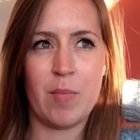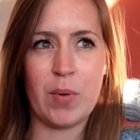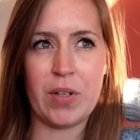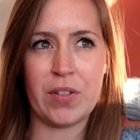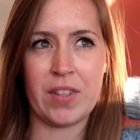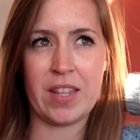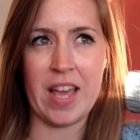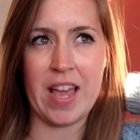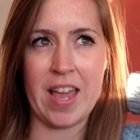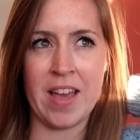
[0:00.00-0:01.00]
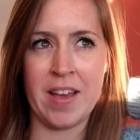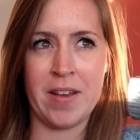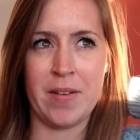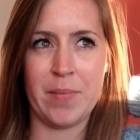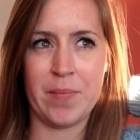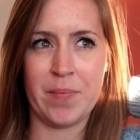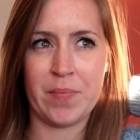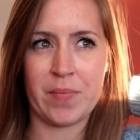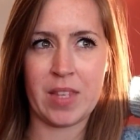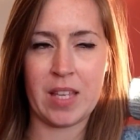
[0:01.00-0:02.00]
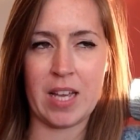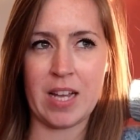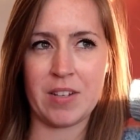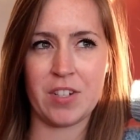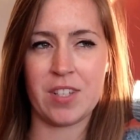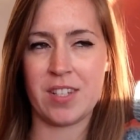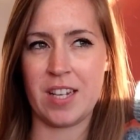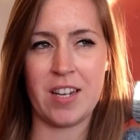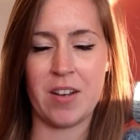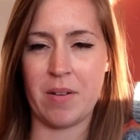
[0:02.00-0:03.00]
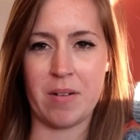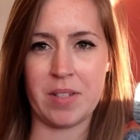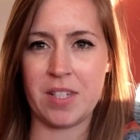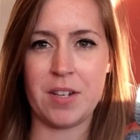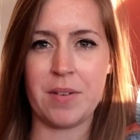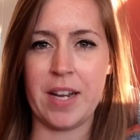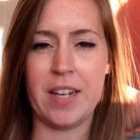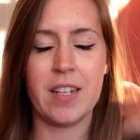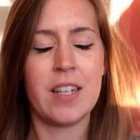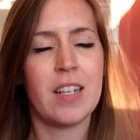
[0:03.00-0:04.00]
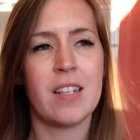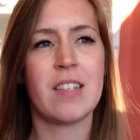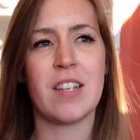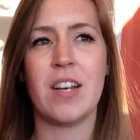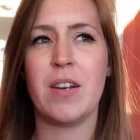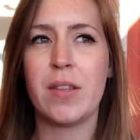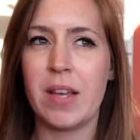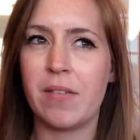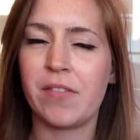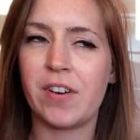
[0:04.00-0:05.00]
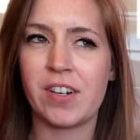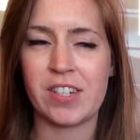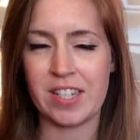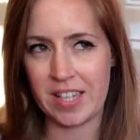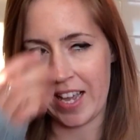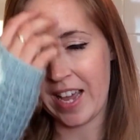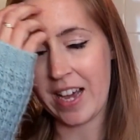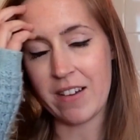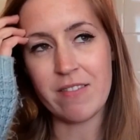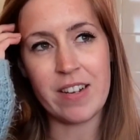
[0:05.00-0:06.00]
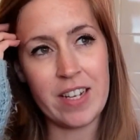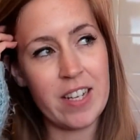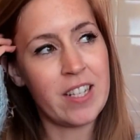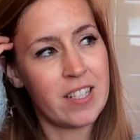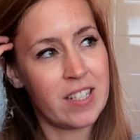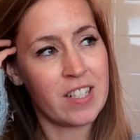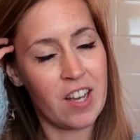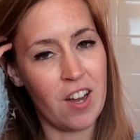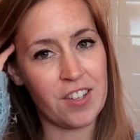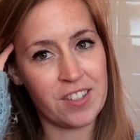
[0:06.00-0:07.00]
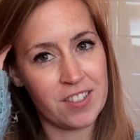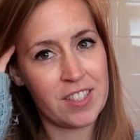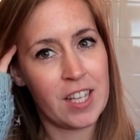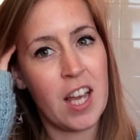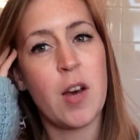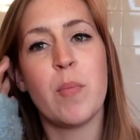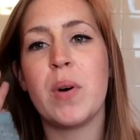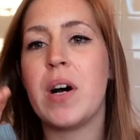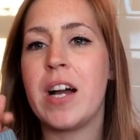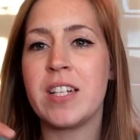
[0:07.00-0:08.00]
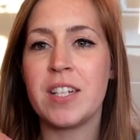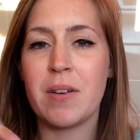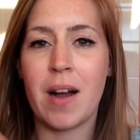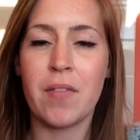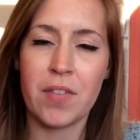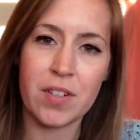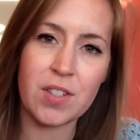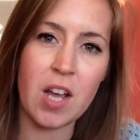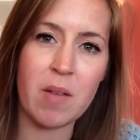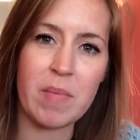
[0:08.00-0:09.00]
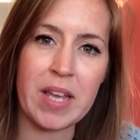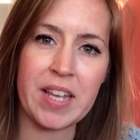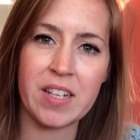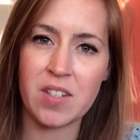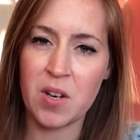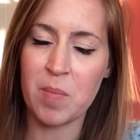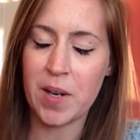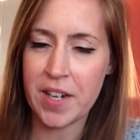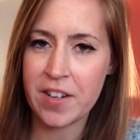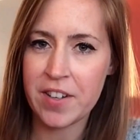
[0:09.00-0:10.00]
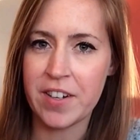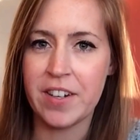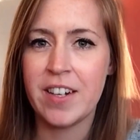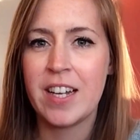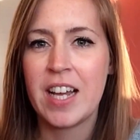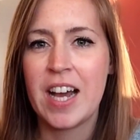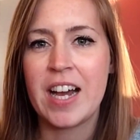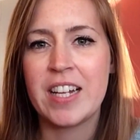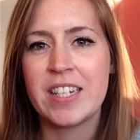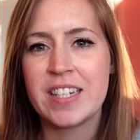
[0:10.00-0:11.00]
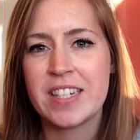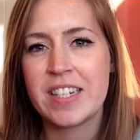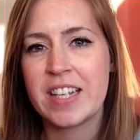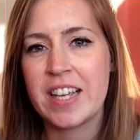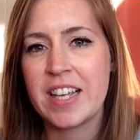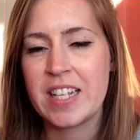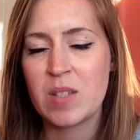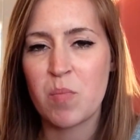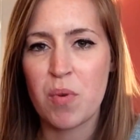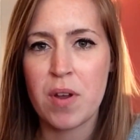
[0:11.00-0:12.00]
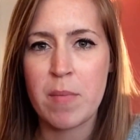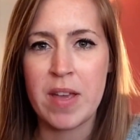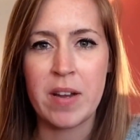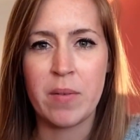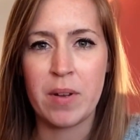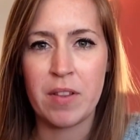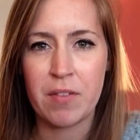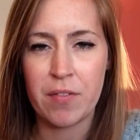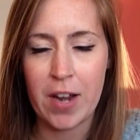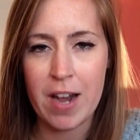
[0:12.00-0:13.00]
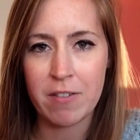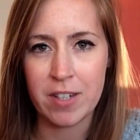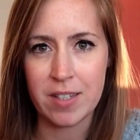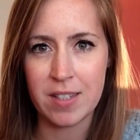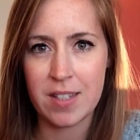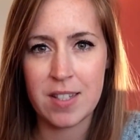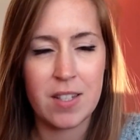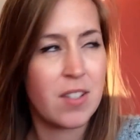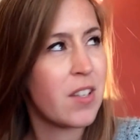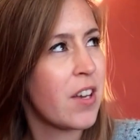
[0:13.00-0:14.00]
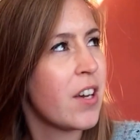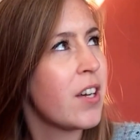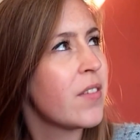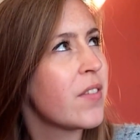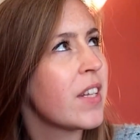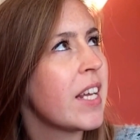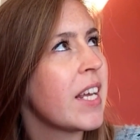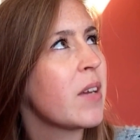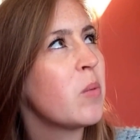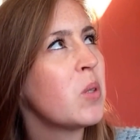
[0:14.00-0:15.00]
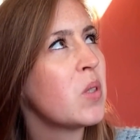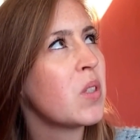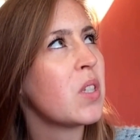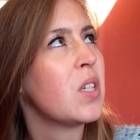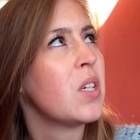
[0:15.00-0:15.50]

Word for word: but they um, I just didn't know what I was doing so unfortunately they are uh, gone but I do have Tommy 2.0 and he's brimming with flowers so hopefully he will